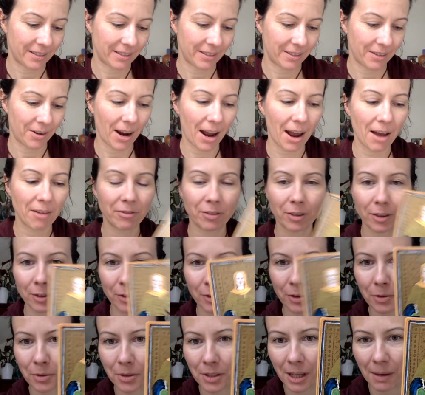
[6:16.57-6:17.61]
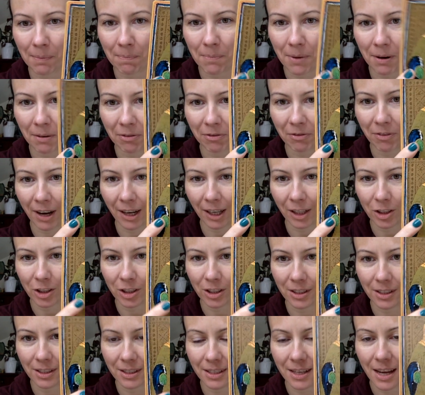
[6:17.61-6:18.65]
You have all those
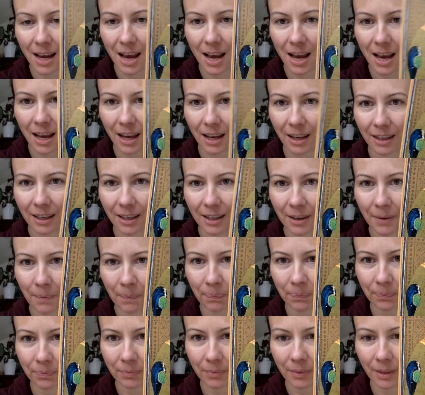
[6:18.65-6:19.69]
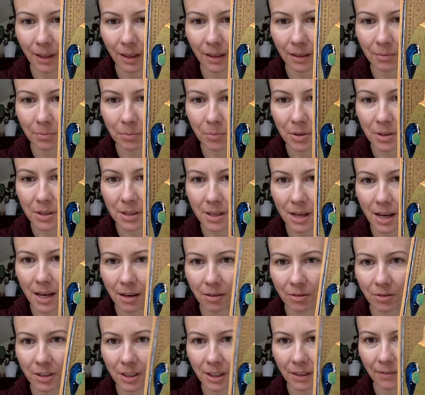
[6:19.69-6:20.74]
imperfections
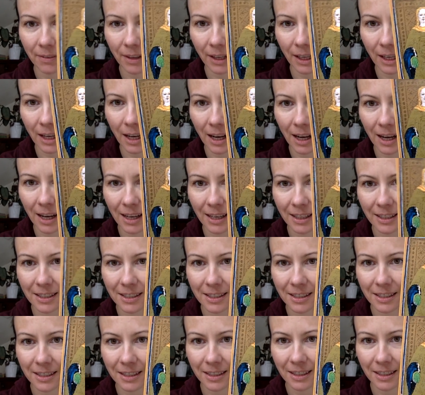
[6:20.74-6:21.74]
preserved in the cards.